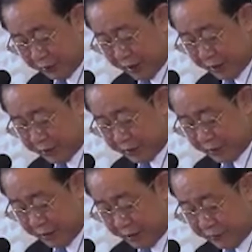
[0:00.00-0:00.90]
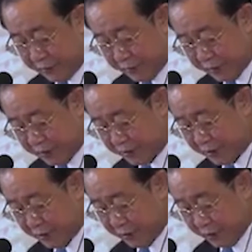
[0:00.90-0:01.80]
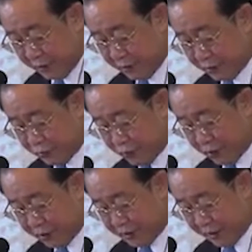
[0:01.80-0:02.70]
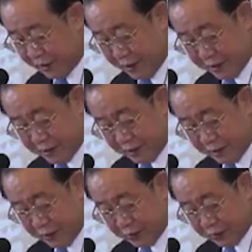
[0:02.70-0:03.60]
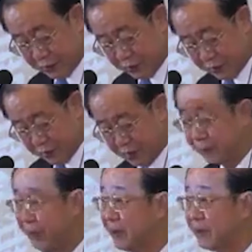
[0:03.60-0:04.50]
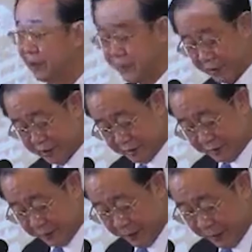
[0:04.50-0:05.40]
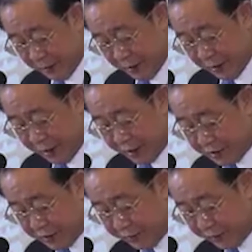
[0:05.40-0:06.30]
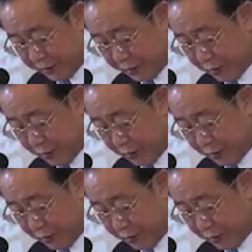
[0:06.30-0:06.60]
priority and resources towards enhancing our global competitiveness and achieving the